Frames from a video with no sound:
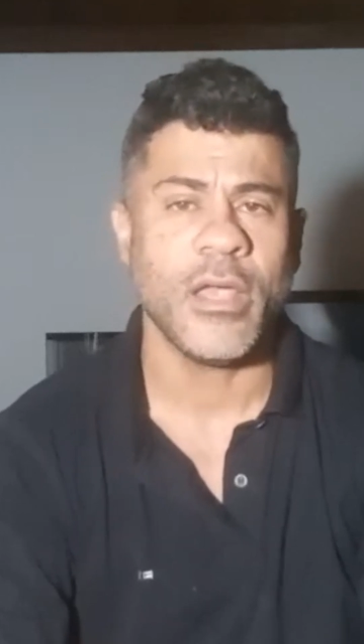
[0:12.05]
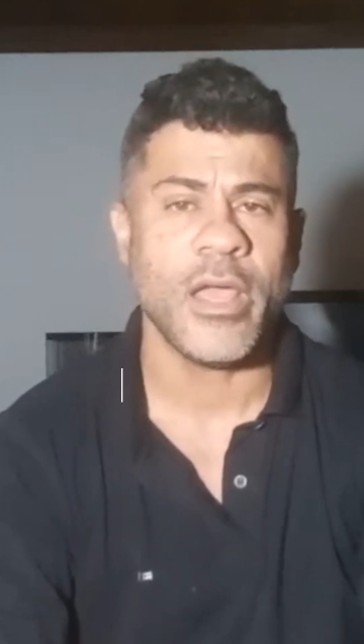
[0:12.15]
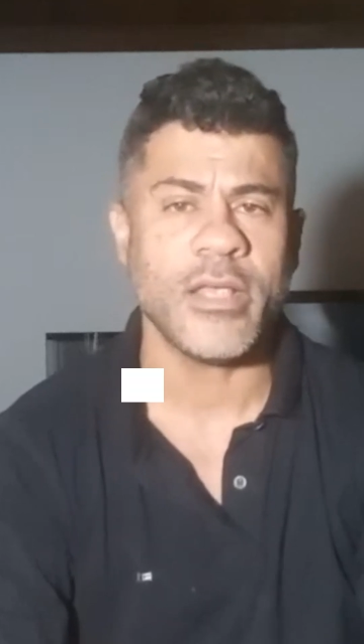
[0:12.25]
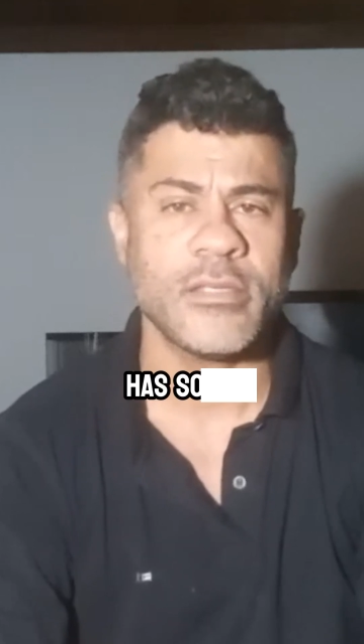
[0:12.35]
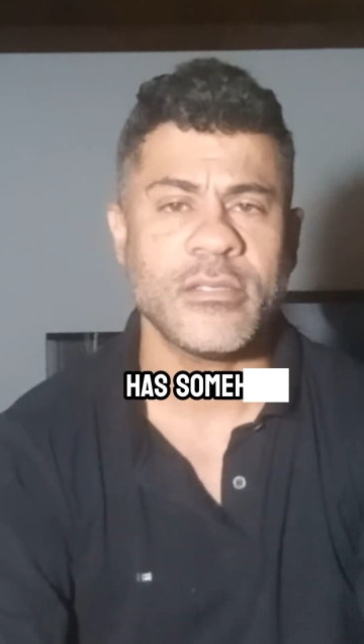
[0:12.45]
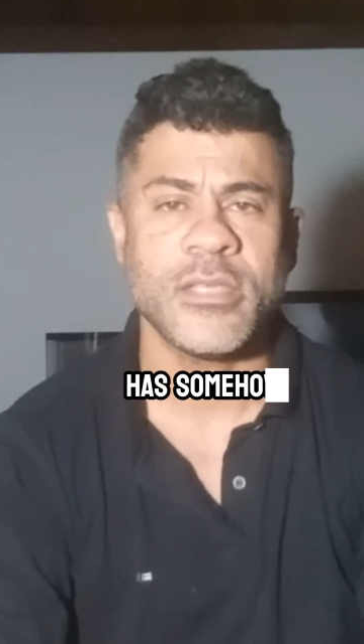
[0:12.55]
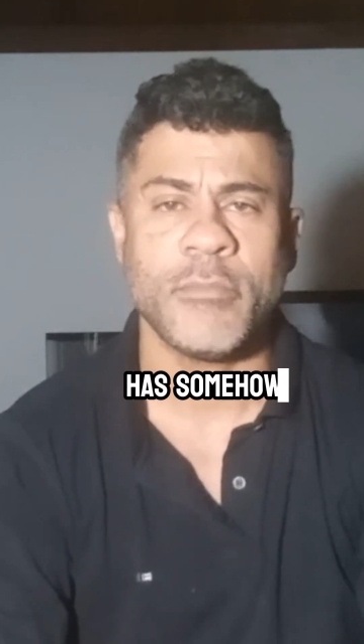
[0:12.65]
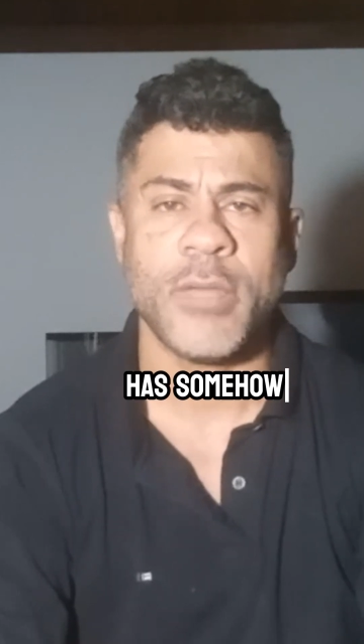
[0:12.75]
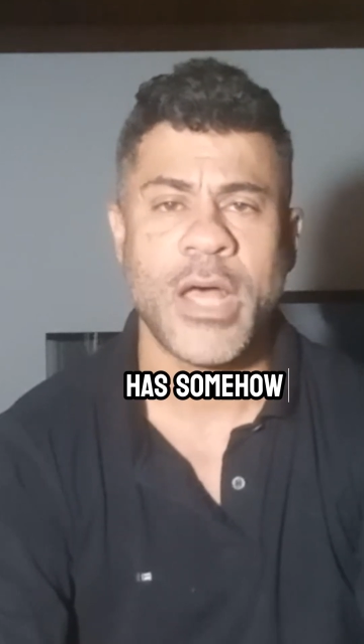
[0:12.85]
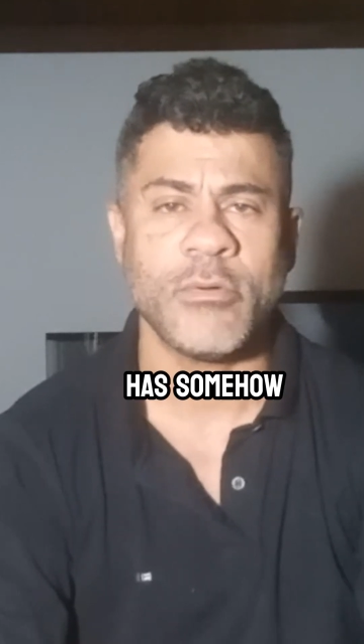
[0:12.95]
has
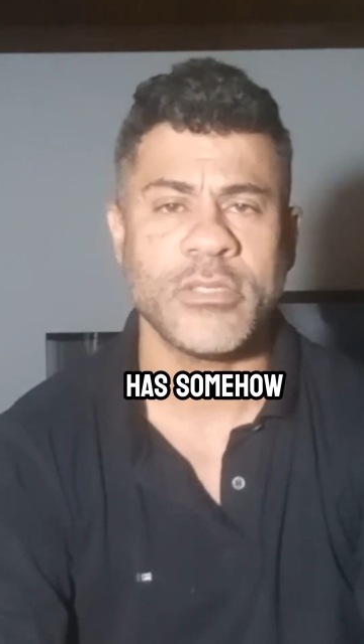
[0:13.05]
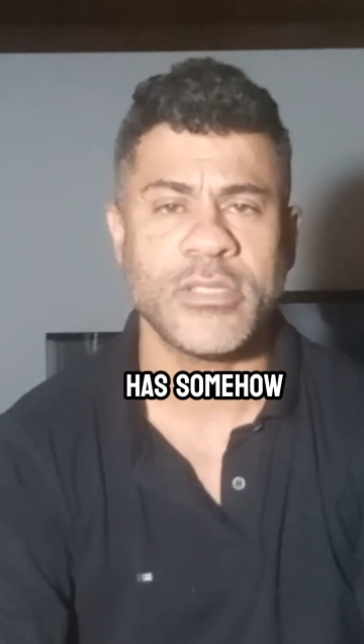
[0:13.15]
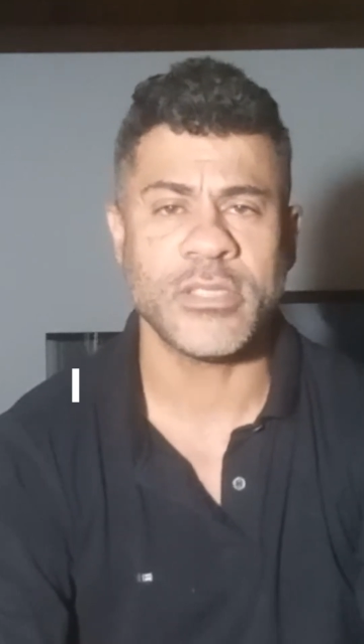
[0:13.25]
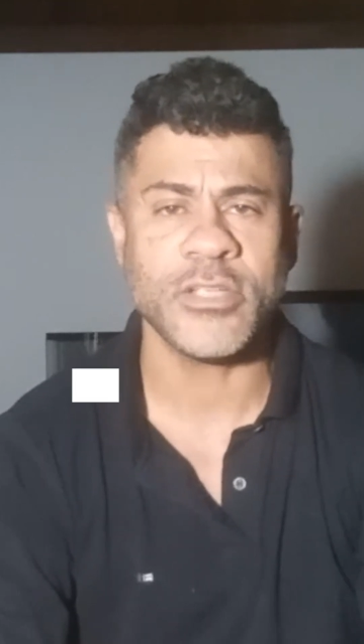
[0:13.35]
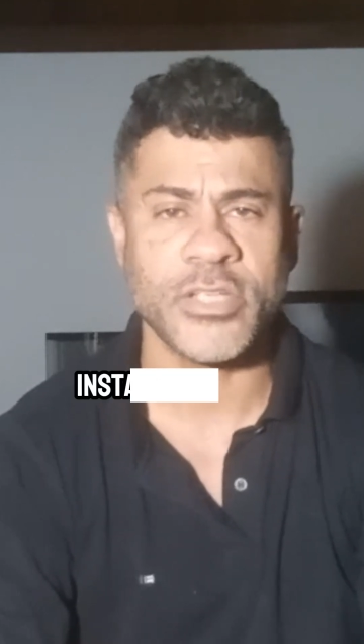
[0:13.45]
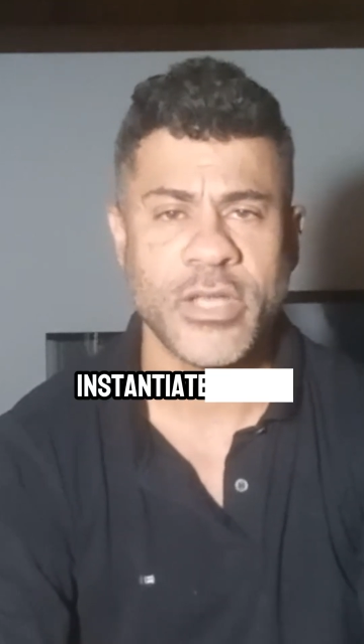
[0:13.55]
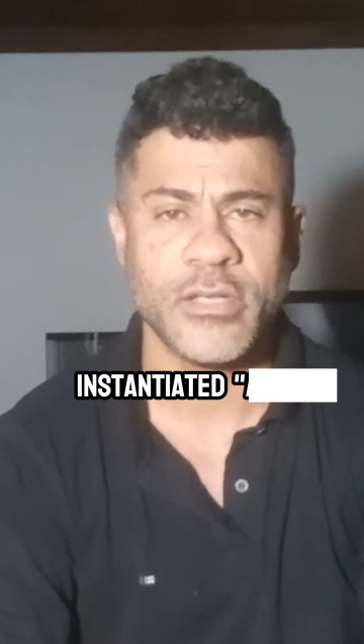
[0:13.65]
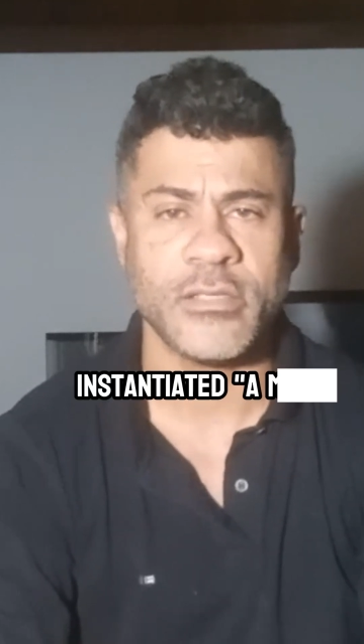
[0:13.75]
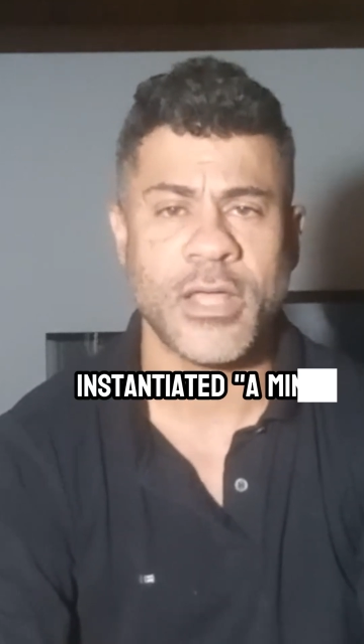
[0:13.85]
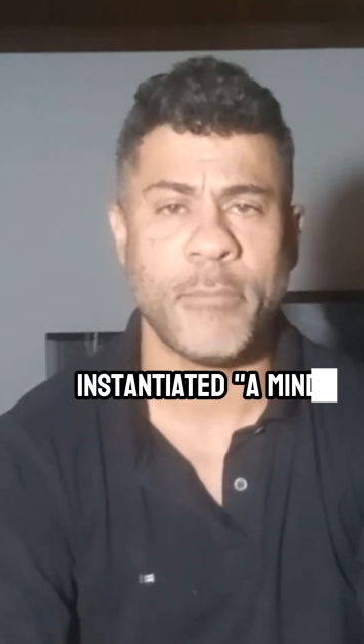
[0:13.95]
somehow
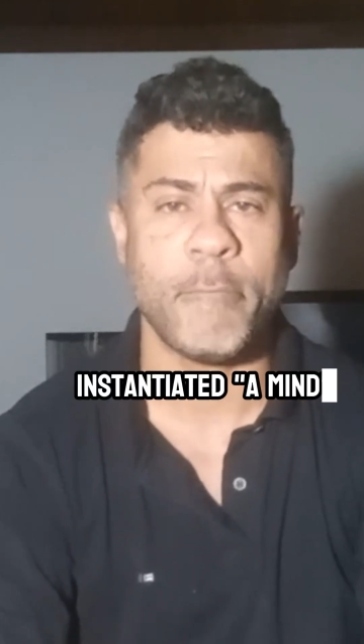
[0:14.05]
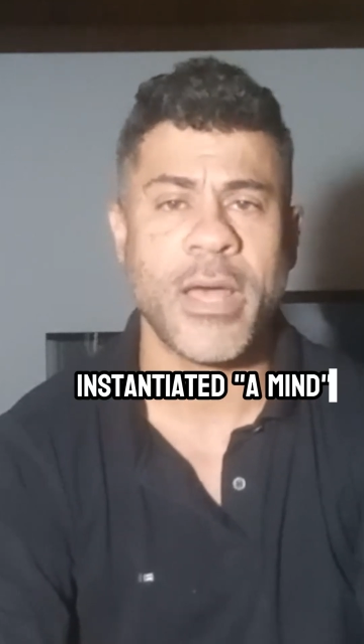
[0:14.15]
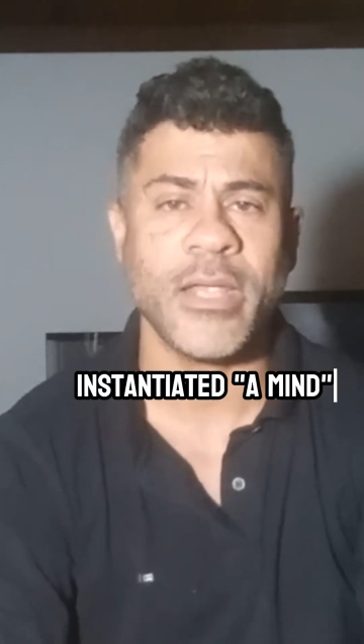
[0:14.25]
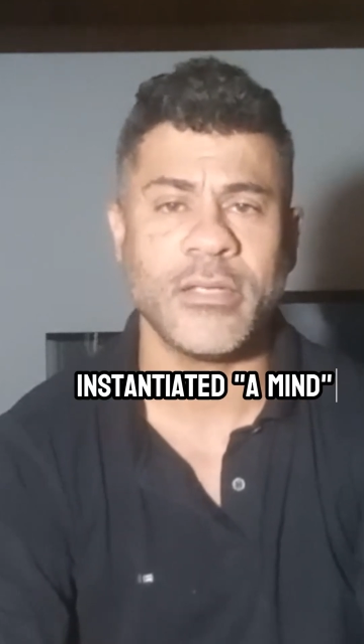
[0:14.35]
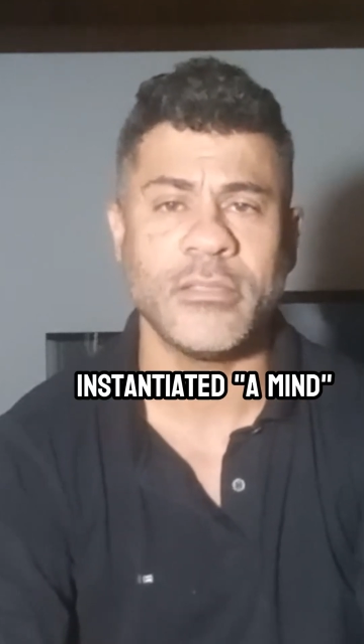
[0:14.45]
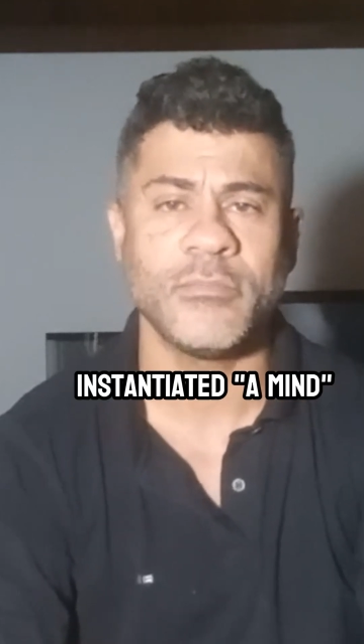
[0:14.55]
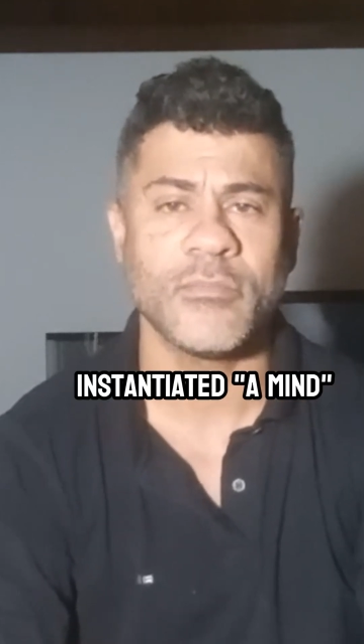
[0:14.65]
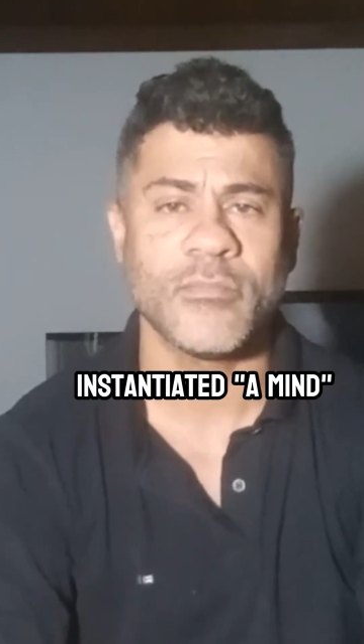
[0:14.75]
instantiated a mind.